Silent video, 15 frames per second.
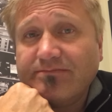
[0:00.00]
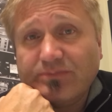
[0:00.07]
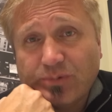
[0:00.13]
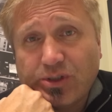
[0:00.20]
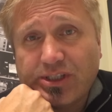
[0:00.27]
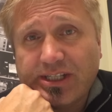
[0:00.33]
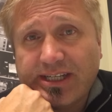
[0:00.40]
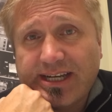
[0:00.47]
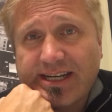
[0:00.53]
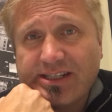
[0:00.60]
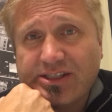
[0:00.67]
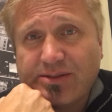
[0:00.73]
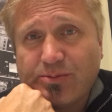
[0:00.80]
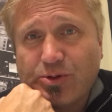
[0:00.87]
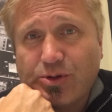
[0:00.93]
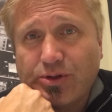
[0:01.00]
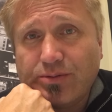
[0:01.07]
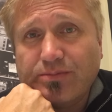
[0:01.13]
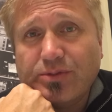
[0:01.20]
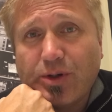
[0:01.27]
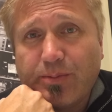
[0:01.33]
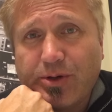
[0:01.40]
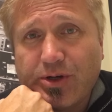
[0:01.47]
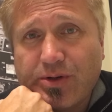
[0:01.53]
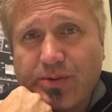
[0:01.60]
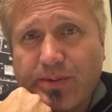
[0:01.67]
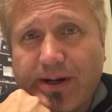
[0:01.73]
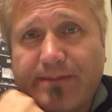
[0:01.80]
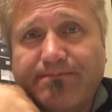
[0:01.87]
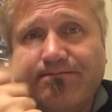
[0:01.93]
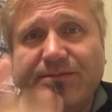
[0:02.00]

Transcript: we'll see you guys tomorrow. Hope you're doing well.